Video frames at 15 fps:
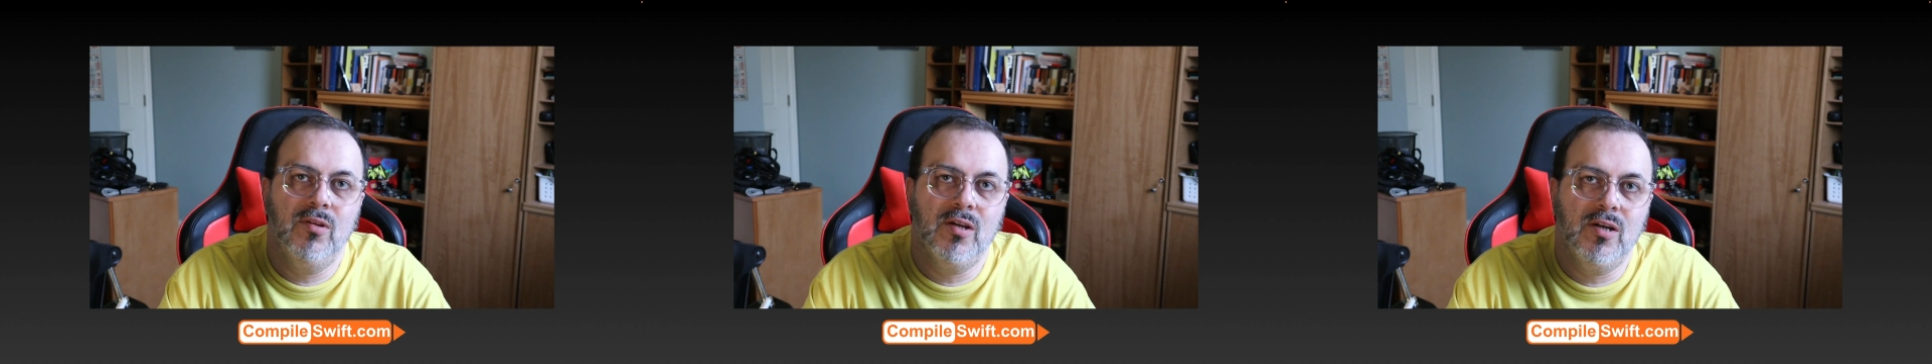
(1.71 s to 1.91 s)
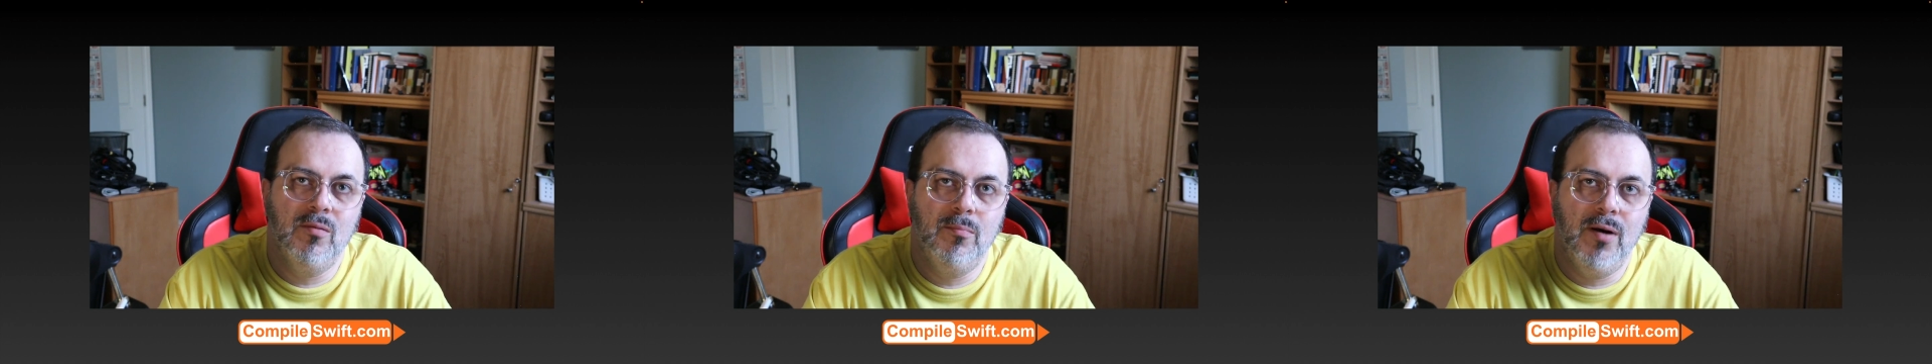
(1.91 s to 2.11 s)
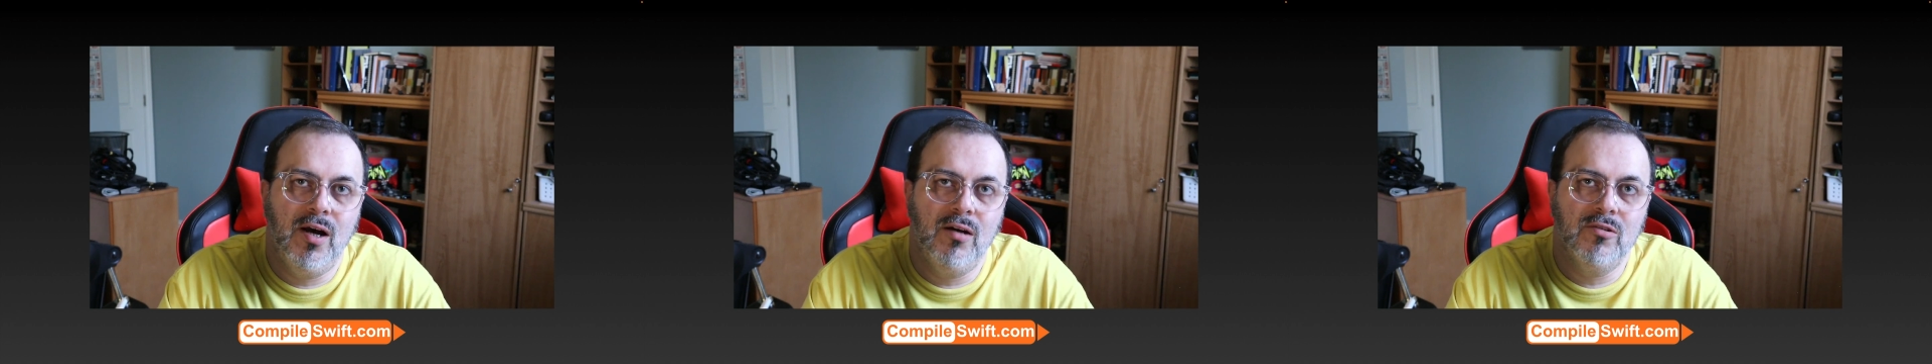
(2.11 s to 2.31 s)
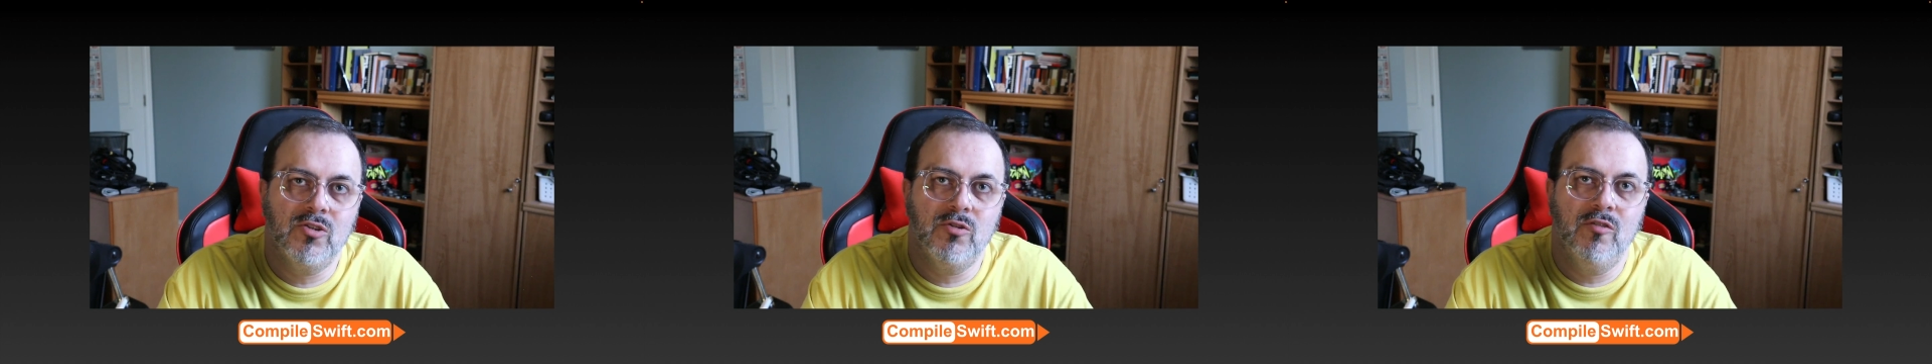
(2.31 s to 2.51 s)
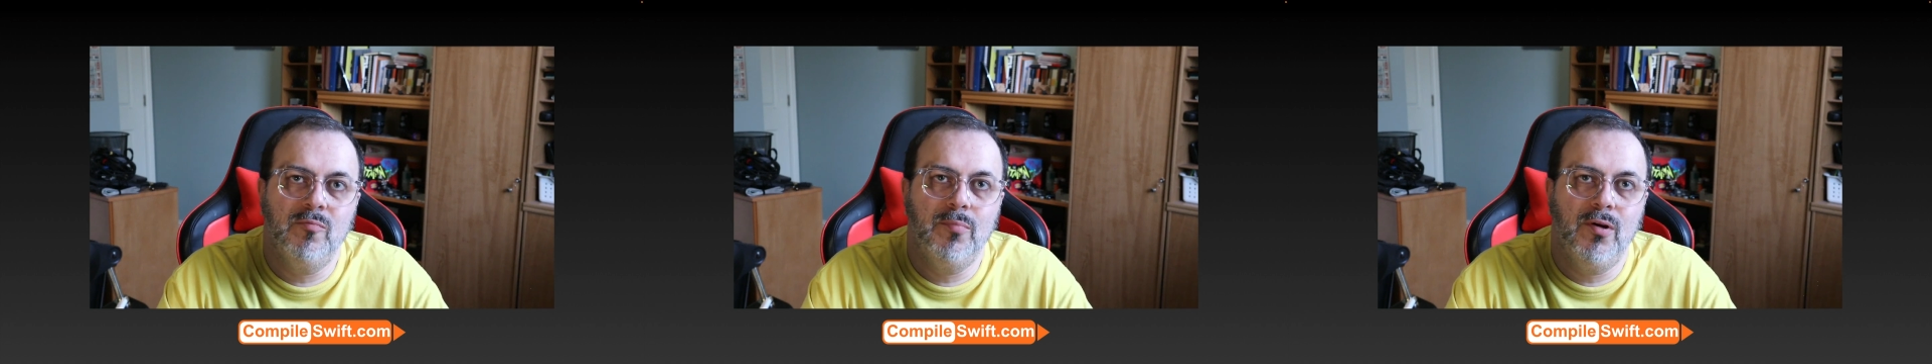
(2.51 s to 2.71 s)
the Compile
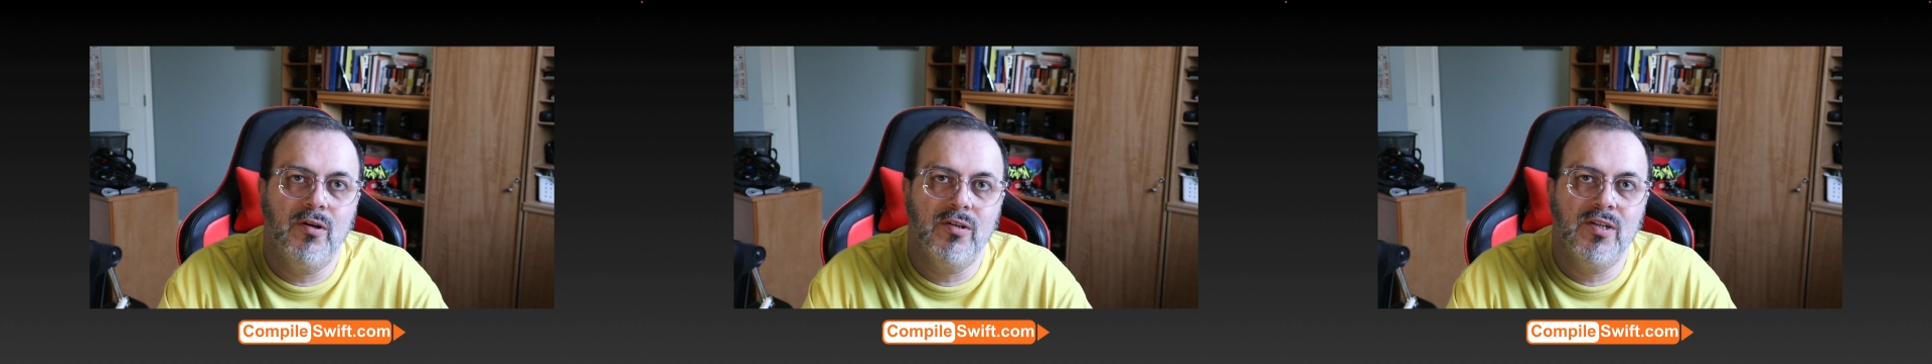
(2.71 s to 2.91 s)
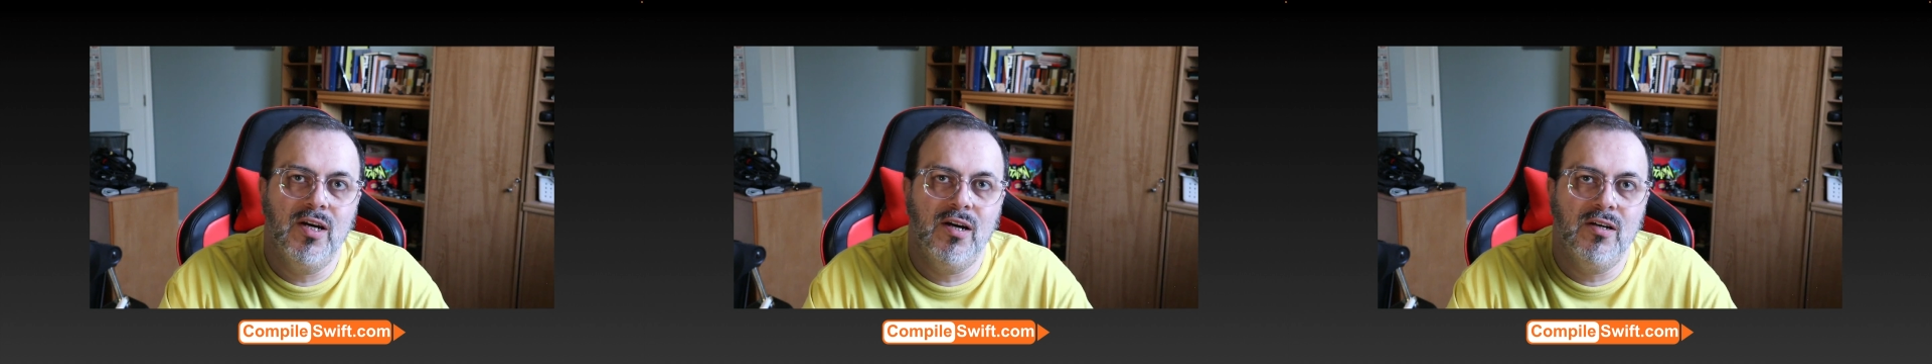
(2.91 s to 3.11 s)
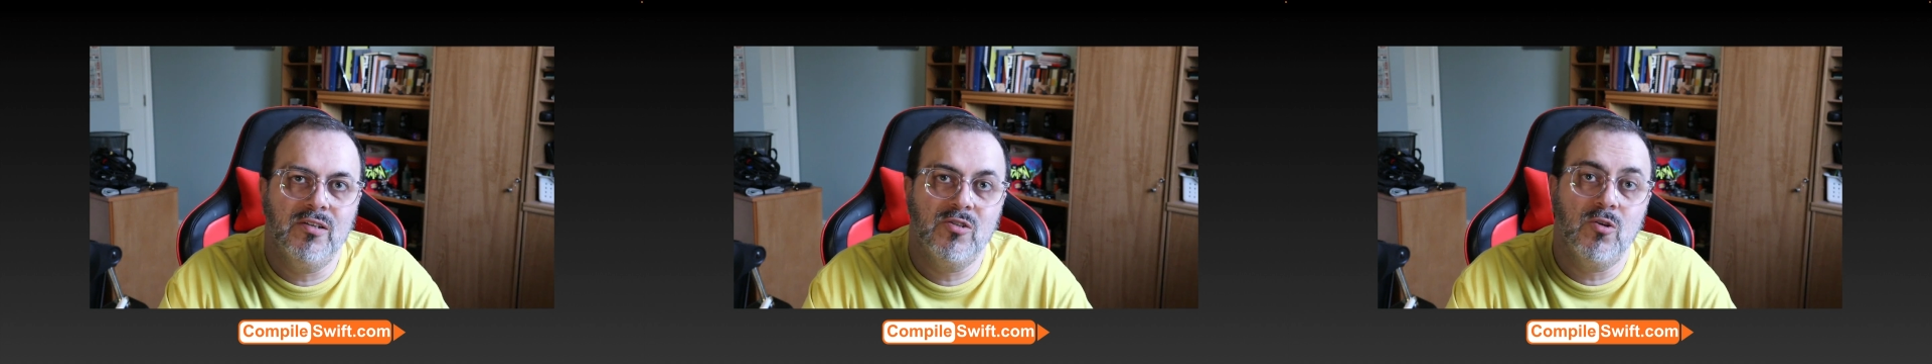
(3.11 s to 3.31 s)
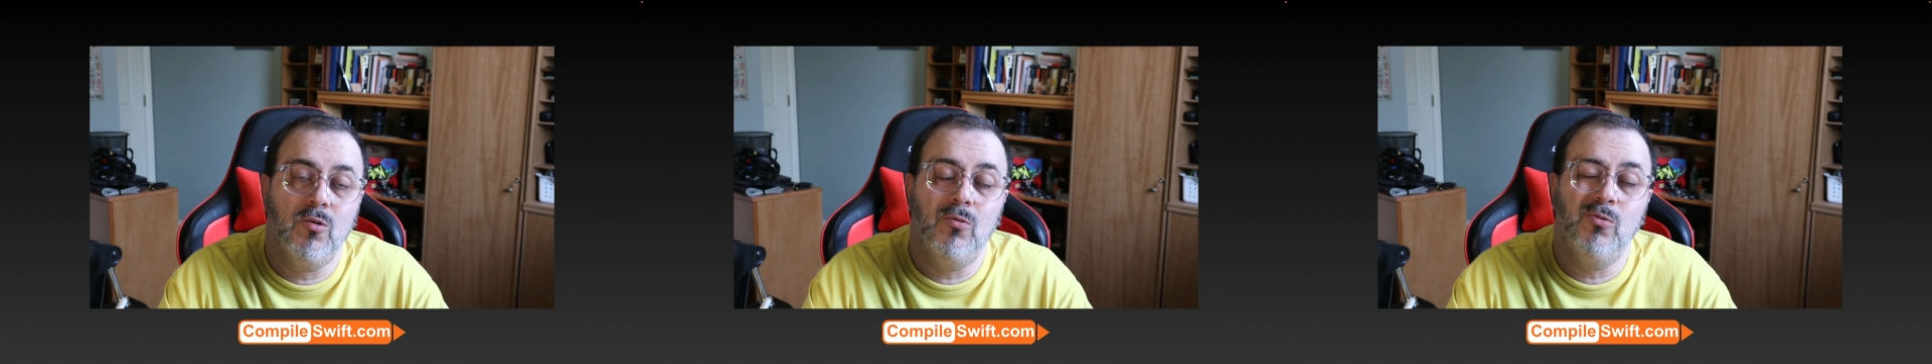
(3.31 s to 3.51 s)
Swift podcast,